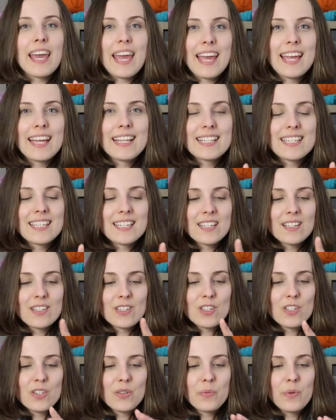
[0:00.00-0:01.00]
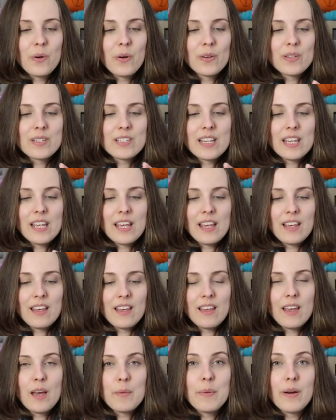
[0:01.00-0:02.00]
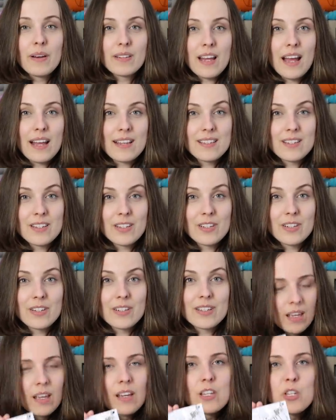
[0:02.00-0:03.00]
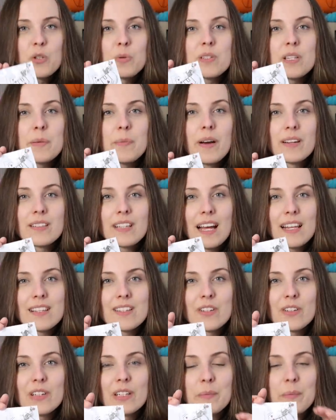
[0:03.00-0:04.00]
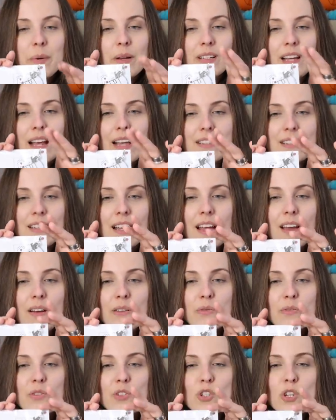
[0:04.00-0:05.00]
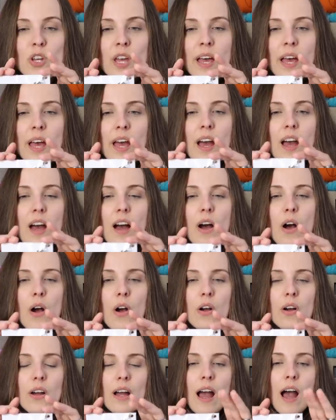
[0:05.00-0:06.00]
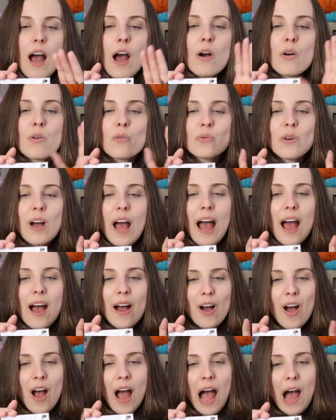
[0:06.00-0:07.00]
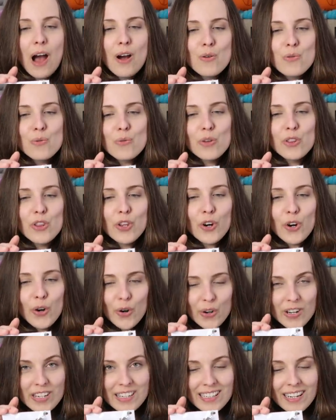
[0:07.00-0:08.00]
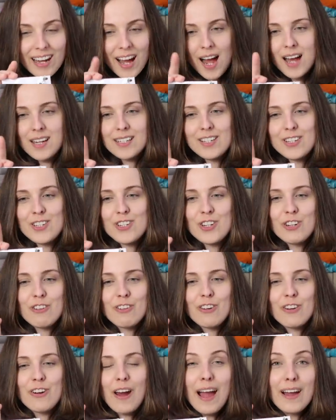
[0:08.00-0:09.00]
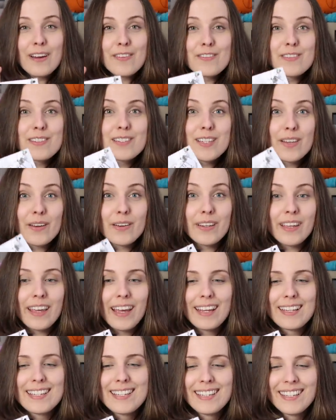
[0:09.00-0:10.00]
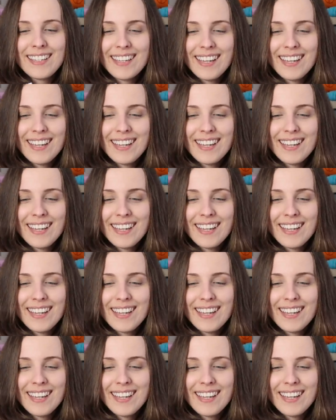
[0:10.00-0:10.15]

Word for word: Kate, she was uh, a podcaster. She was a podcaster in Podcast Lounge. How Hawthorn Cottage Craft. Sorry, Kate.